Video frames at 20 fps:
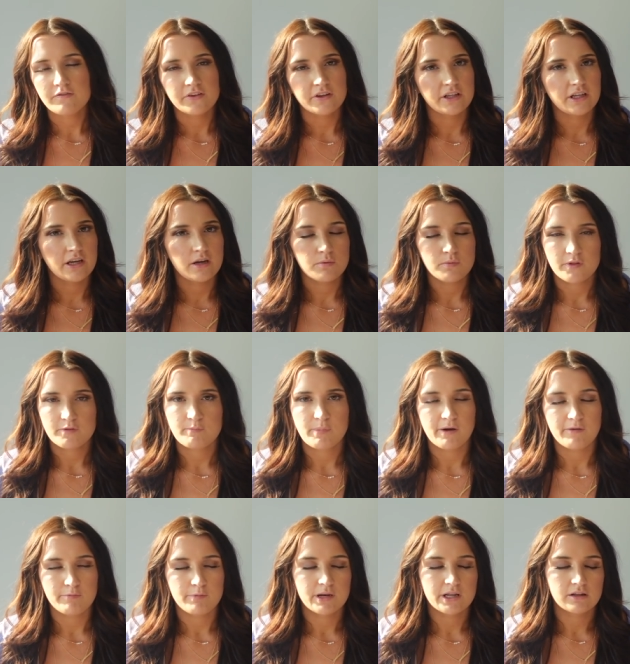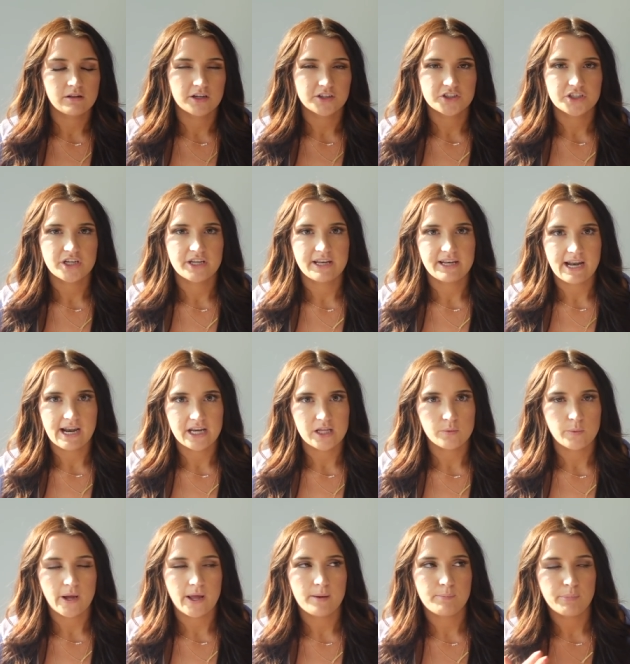affiliated with Buffbunny Collection in
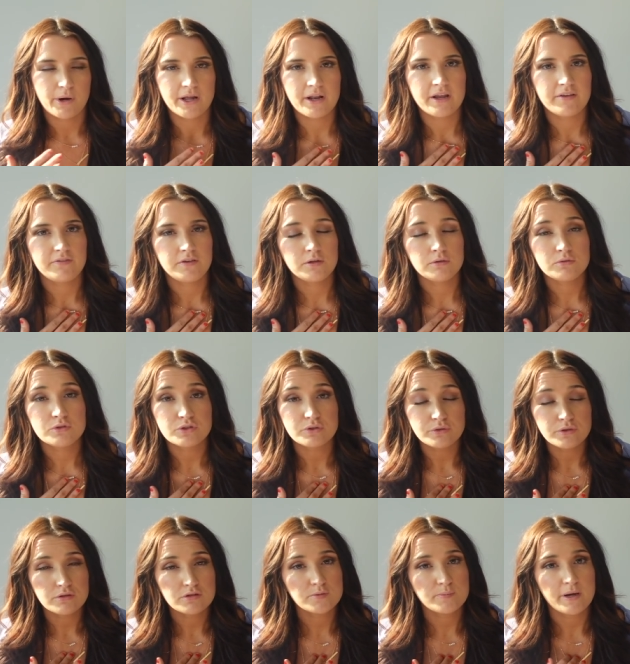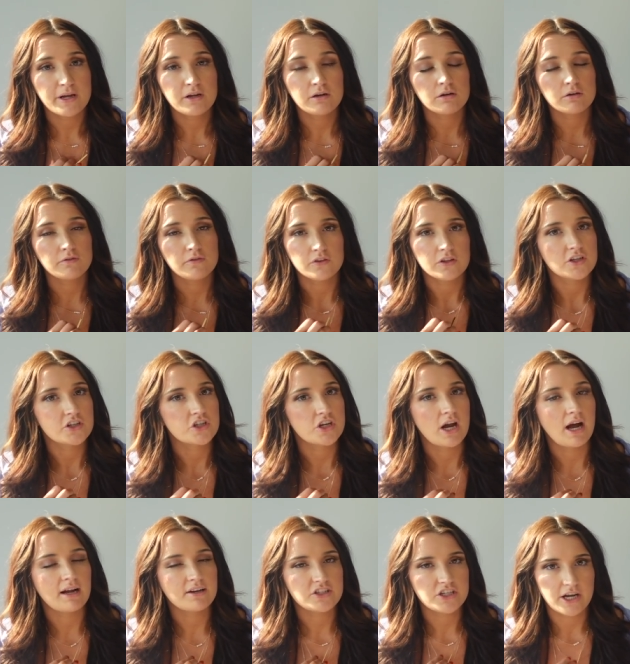any way, but if you do use my code
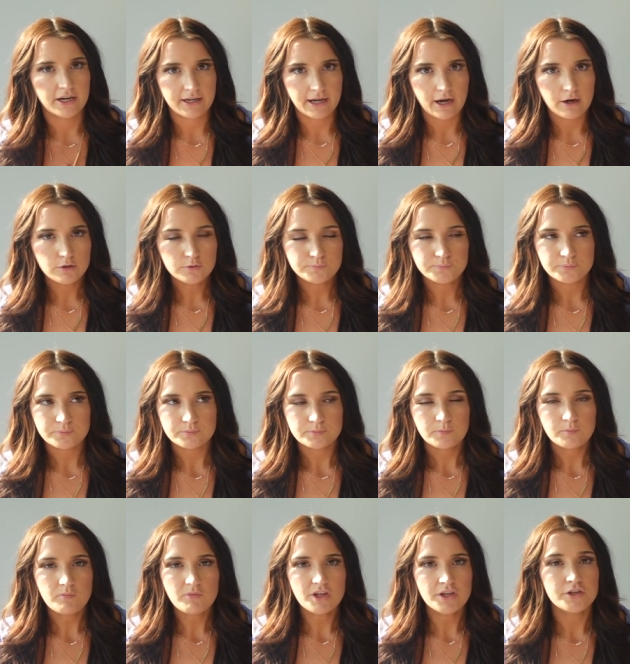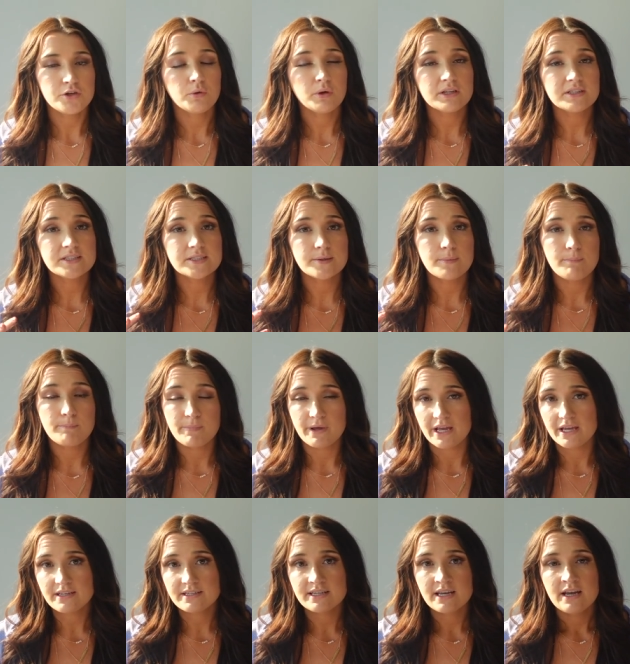Felicia at checkout, you can
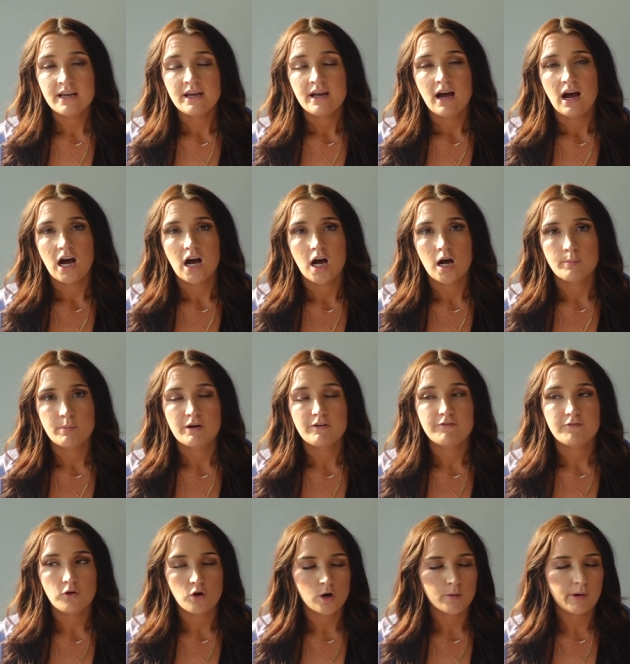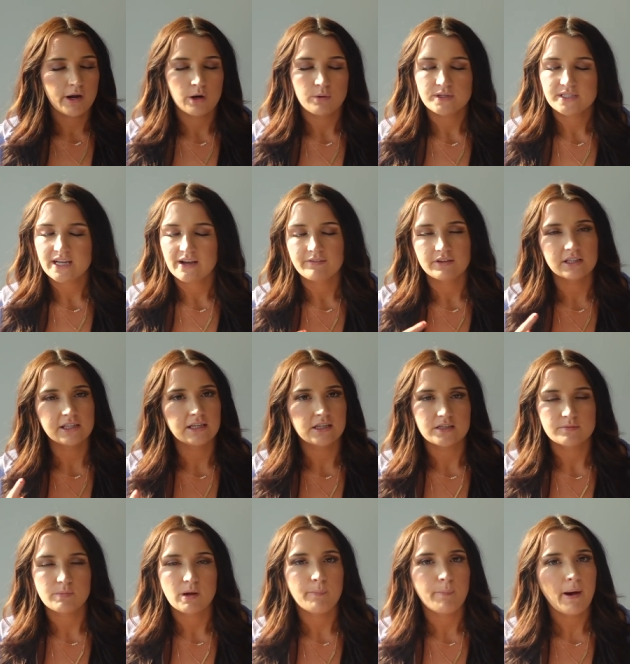submit a form. I always have it
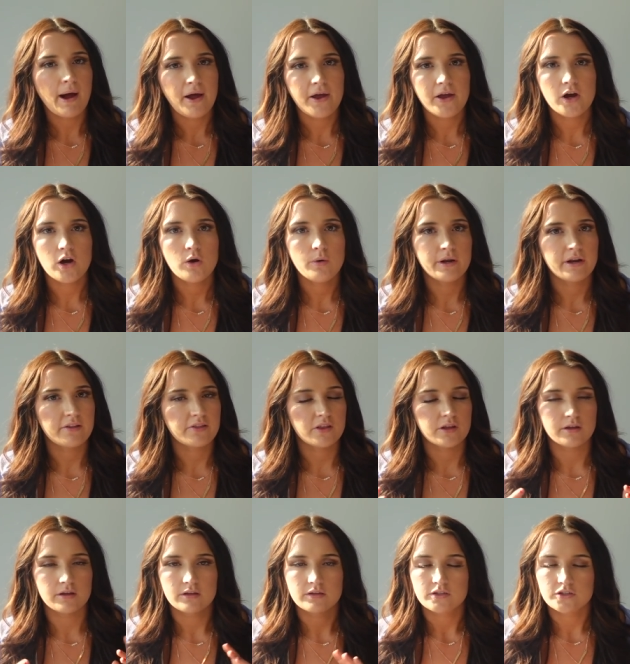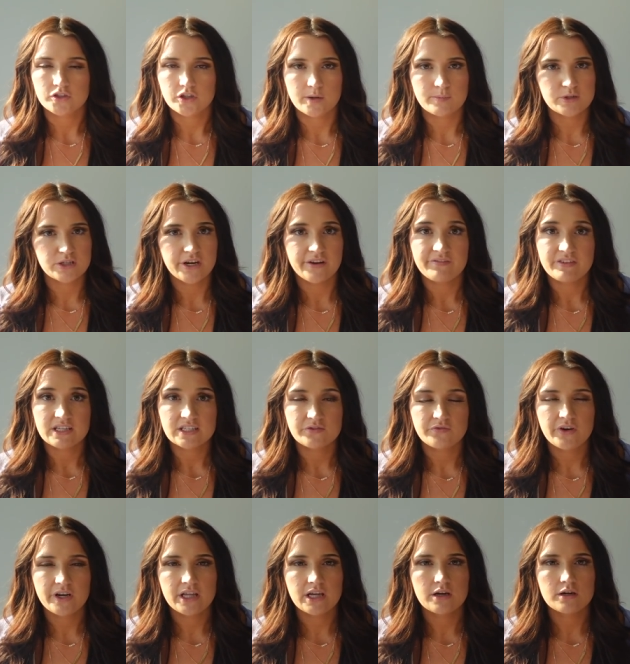linked in my bio and at the description of these
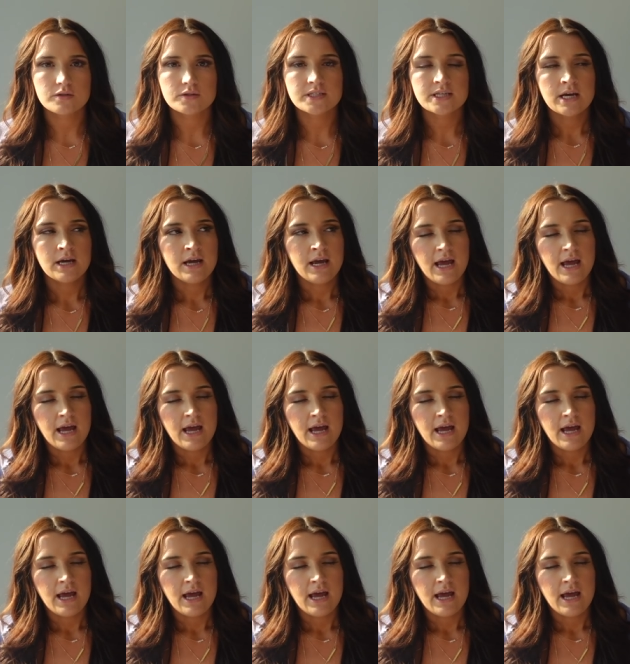videos.